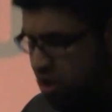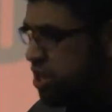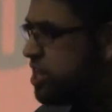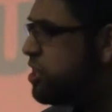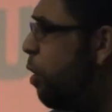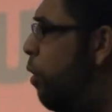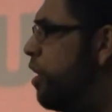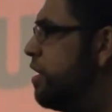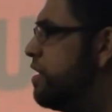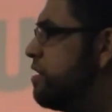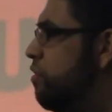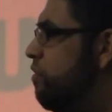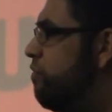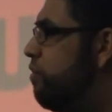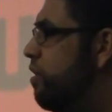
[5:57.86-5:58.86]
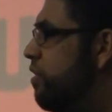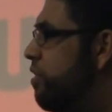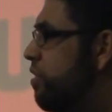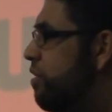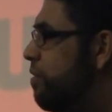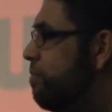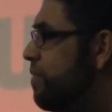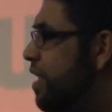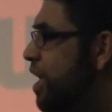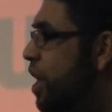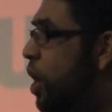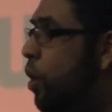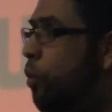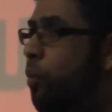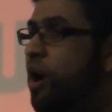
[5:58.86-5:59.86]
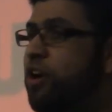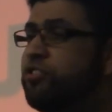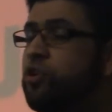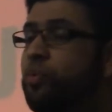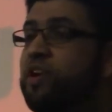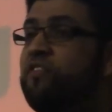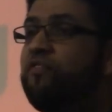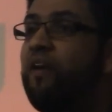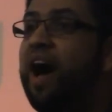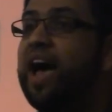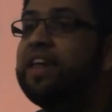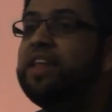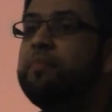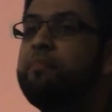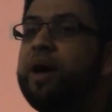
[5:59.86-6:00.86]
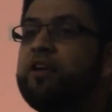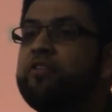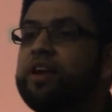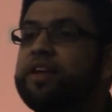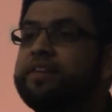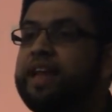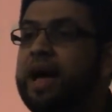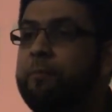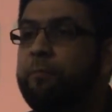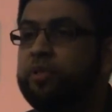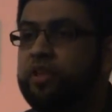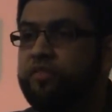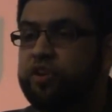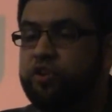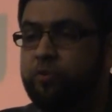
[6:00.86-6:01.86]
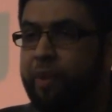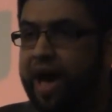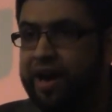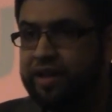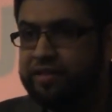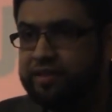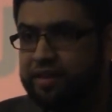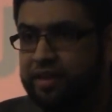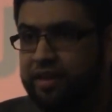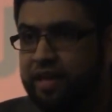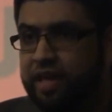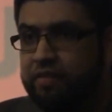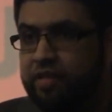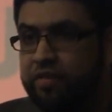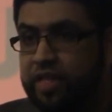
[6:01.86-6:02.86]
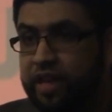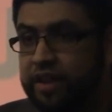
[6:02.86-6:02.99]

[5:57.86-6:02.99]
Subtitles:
so on and so forth. Where do we find a better example of humanity than the